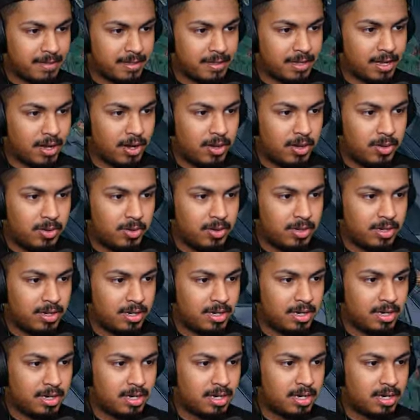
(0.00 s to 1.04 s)
No.
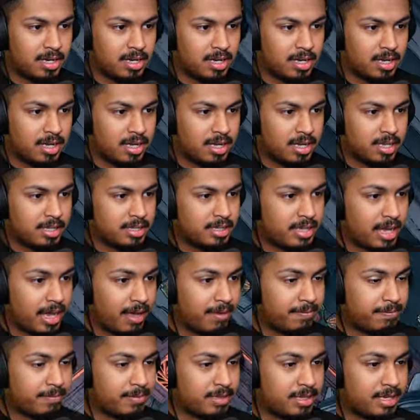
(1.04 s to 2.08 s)
That,
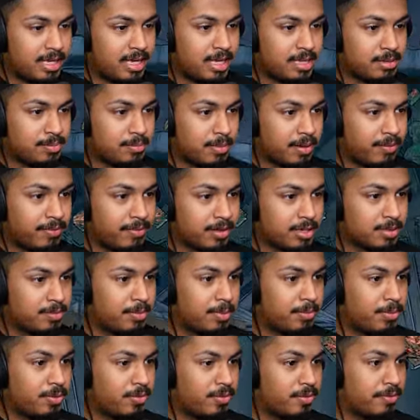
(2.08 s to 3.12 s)
these motherfuckers be
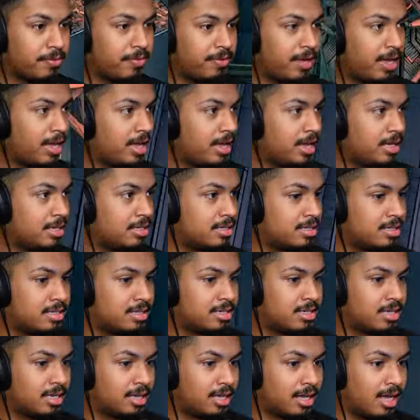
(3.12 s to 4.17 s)
moving fast.
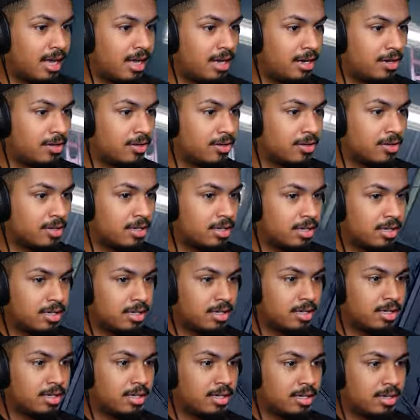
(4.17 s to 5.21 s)
Chill out.
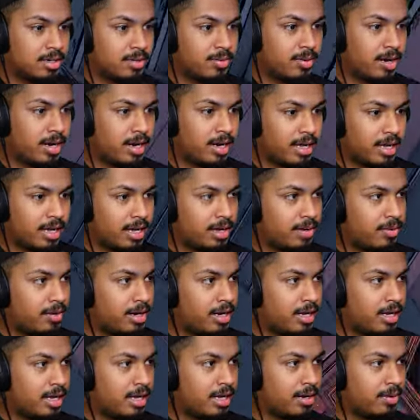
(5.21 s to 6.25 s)
Where it at? Where
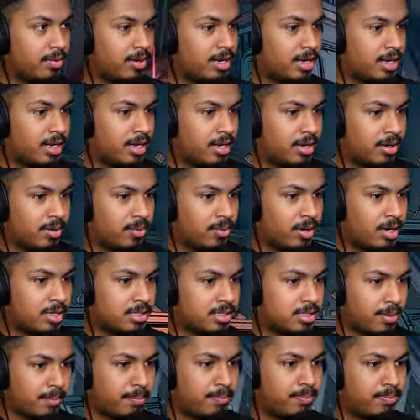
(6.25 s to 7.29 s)
you at? Where you at? Where?
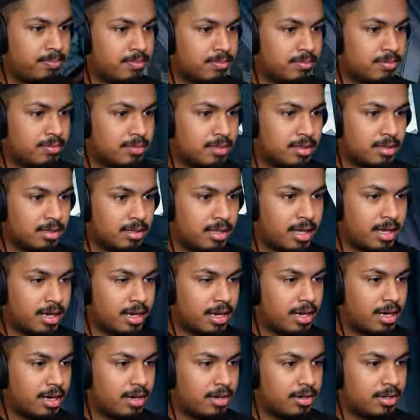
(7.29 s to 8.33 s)
The, lay
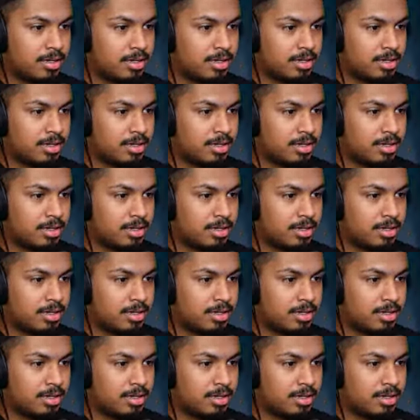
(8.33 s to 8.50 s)
down.